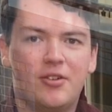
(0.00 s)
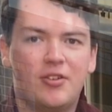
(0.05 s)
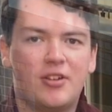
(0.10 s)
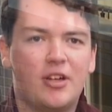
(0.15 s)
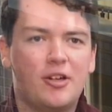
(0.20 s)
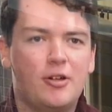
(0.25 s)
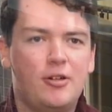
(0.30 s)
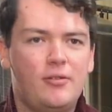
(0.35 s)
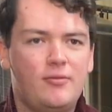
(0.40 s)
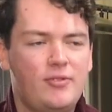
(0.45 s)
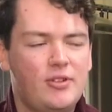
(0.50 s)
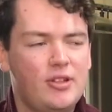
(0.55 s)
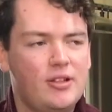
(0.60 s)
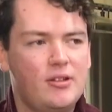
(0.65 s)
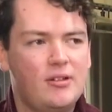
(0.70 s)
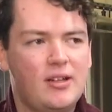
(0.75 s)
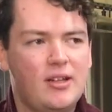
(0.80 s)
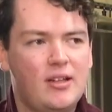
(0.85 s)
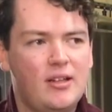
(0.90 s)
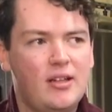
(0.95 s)
know that
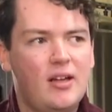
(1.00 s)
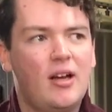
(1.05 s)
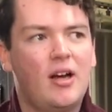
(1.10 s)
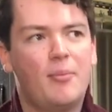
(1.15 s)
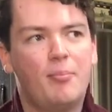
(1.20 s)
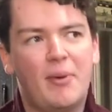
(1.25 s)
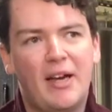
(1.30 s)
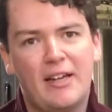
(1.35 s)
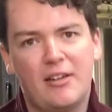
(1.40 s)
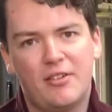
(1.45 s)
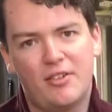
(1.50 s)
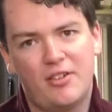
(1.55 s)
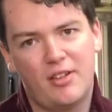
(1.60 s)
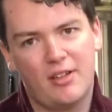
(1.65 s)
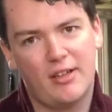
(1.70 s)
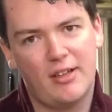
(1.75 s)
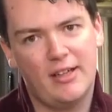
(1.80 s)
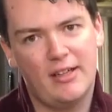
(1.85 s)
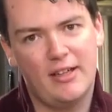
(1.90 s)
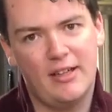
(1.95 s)
our main
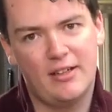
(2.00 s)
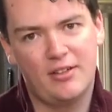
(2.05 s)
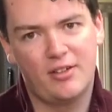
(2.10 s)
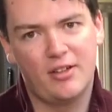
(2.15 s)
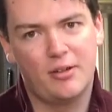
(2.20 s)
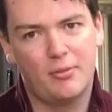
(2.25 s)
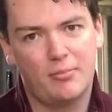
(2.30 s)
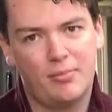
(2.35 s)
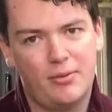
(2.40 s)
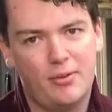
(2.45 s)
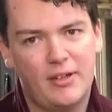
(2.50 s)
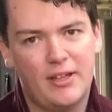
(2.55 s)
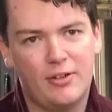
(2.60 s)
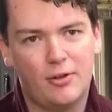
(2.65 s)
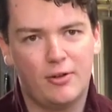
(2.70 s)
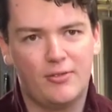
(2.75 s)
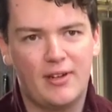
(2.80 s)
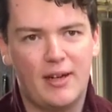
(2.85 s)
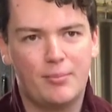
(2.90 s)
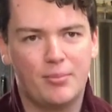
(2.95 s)
site is up in
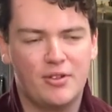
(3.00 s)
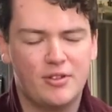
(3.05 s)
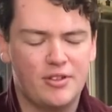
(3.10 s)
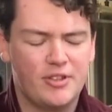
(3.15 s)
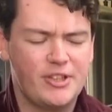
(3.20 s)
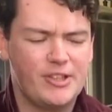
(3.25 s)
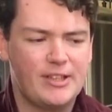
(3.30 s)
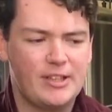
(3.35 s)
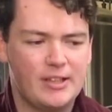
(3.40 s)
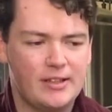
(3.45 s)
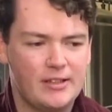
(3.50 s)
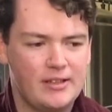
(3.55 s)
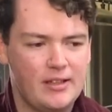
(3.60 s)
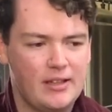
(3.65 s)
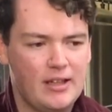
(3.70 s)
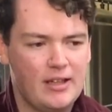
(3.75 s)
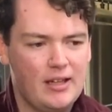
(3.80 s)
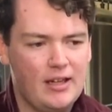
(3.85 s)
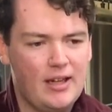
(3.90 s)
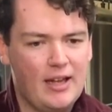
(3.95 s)
Northamptonshire,
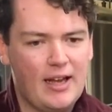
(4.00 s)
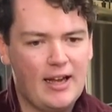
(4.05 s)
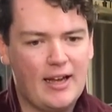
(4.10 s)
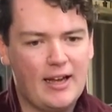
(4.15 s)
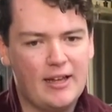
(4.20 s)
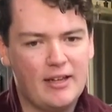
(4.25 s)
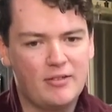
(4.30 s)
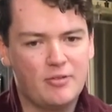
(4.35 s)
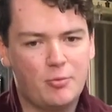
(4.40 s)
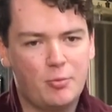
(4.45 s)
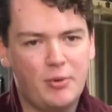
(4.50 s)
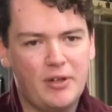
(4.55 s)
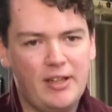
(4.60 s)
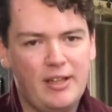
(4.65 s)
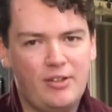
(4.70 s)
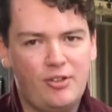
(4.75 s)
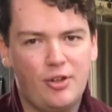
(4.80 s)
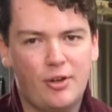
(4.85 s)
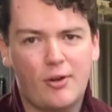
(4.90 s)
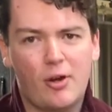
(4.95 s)
and we
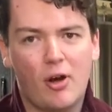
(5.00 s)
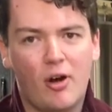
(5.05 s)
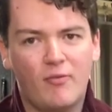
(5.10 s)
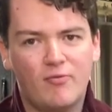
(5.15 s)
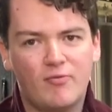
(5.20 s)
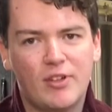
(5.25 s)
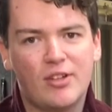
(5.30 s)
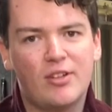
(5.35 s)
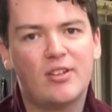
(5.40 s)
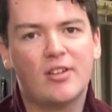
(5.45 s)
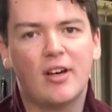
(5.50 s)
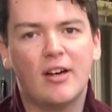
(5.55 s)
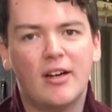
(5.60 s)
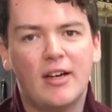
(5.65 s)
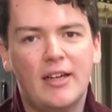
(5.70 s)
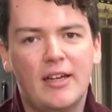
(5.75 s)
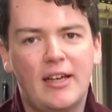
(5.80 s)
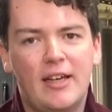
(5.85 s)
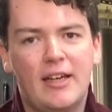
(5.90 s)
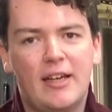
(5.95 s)
took on
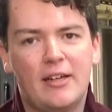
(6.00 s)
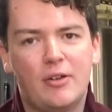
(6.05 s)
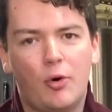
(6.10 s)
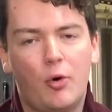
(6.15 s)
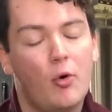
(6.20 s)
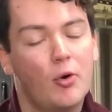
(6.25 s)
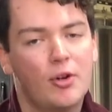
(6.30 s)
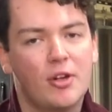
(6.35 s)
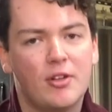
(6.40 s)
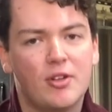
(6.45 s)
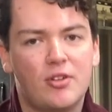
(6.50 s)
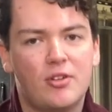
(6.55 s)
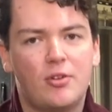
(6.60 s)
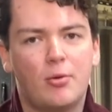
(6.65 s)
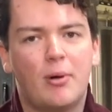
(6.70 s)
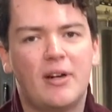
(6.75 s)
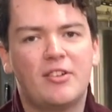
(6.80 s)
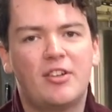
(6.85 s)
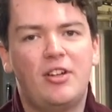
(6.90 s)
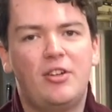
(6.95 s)
site in August
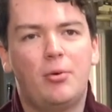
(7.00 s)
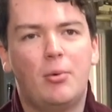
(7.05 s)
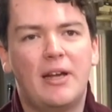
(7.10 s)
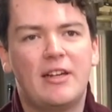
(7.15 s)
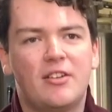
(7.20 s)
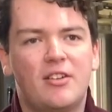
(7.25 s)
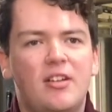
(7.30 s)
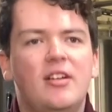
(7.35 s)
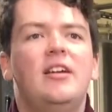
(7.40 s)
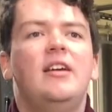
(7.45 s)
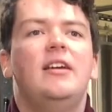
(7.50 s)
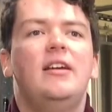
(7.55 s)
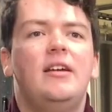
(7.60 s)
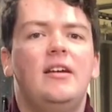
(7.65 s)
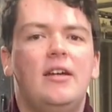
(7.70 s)
2020